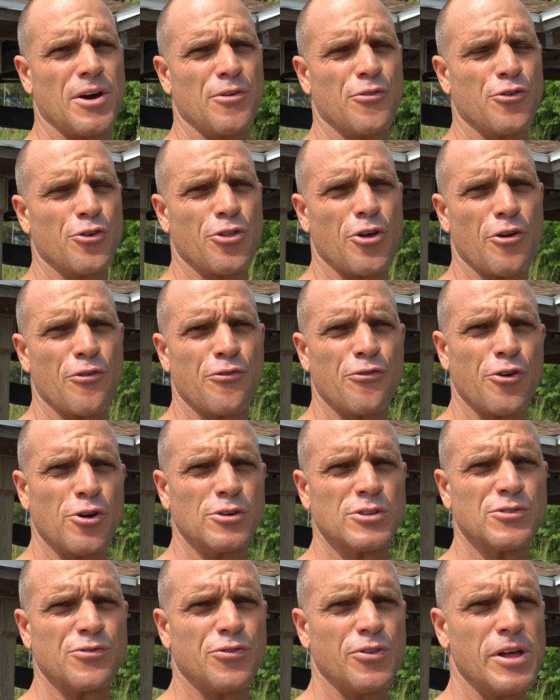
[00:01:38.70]
for their
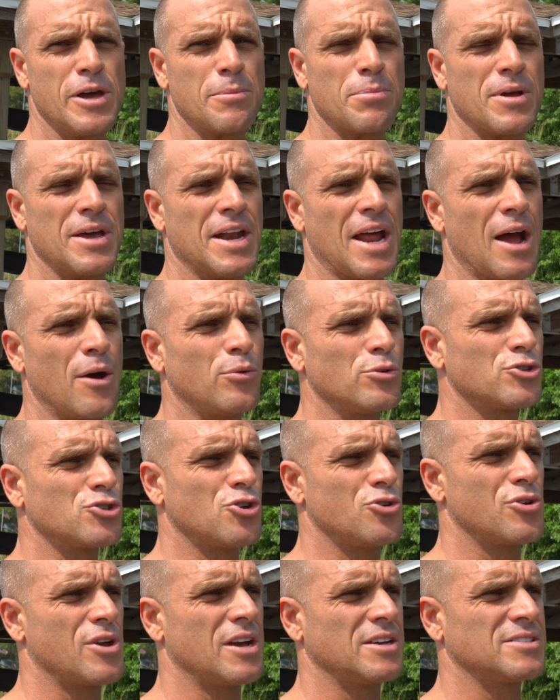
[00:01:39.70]
first flip, and I will
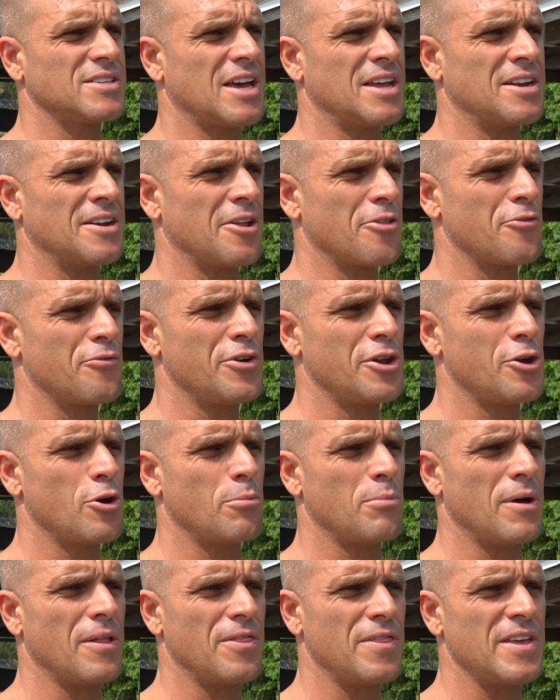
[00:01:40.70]
show you guys that in another
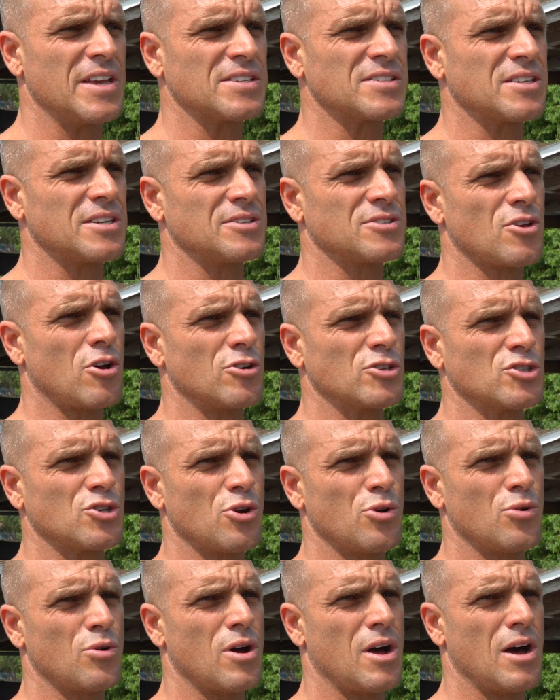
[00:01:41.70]
video. But this is
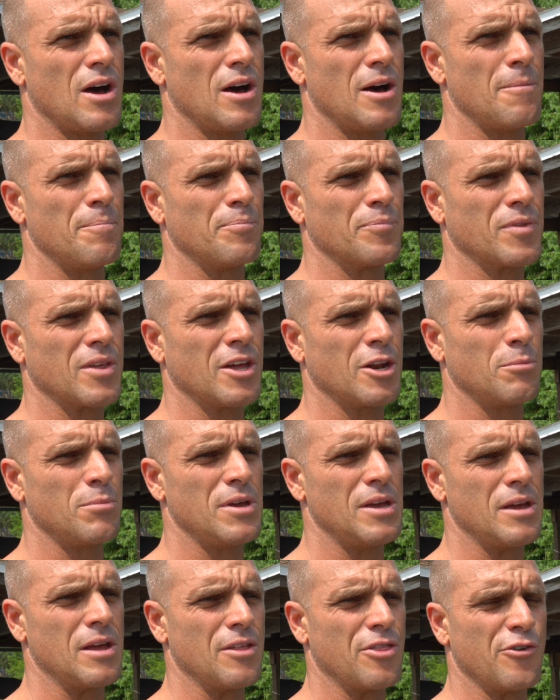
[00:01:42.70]
also gonna
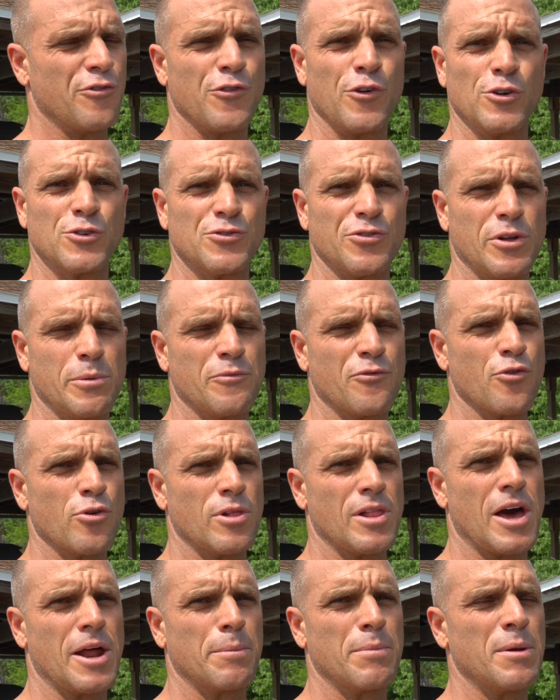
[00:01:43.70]
be the first flip for
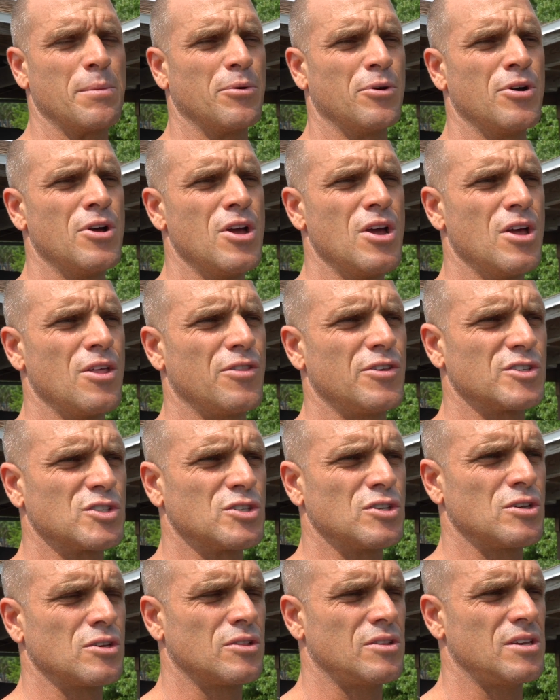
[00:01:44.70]
a lot of people,
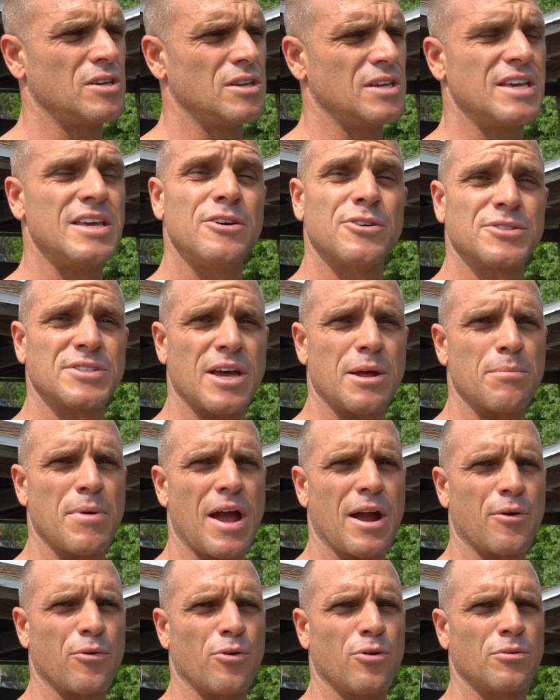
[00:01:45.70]
the Heelside
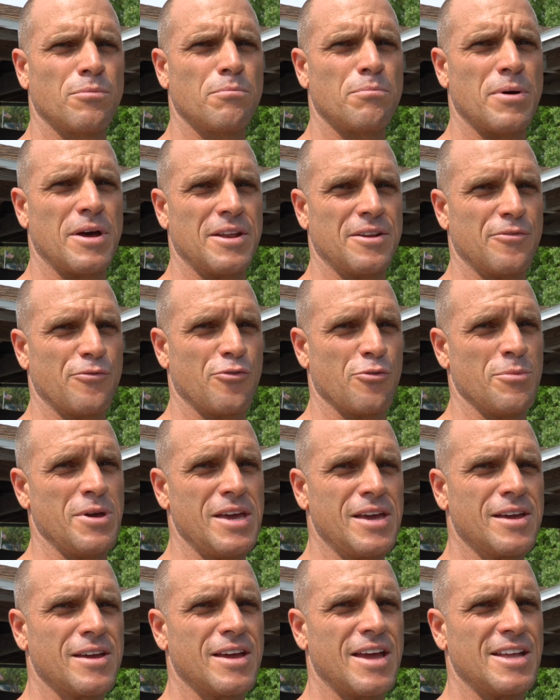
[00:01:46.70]
Backroll. But for
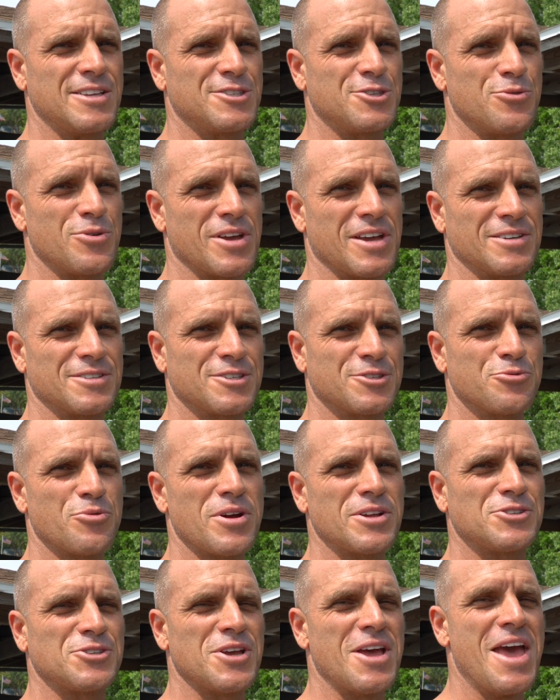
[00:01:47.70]
me, it's doing it
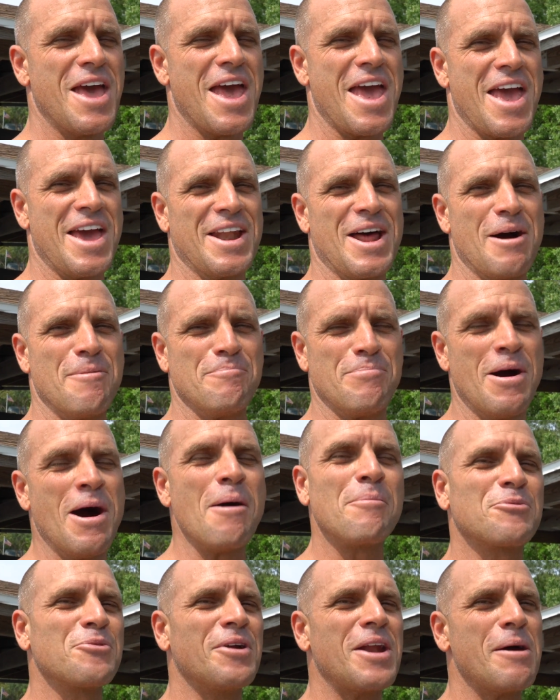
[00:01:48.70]
switch, and I'm
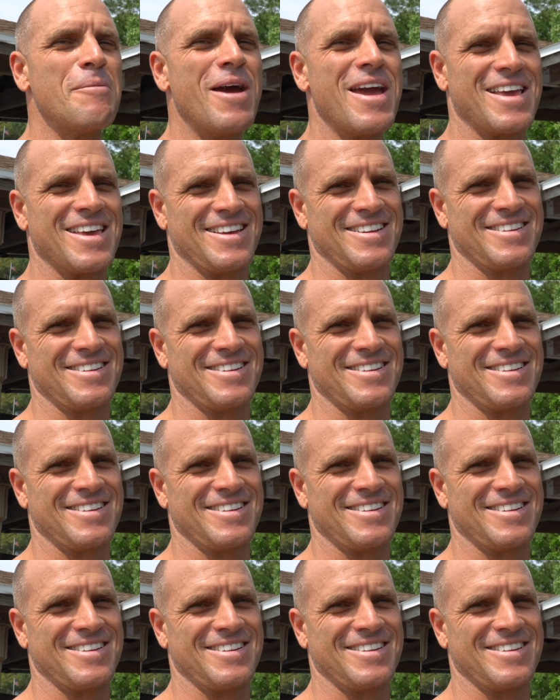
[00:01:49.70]
pumped when I make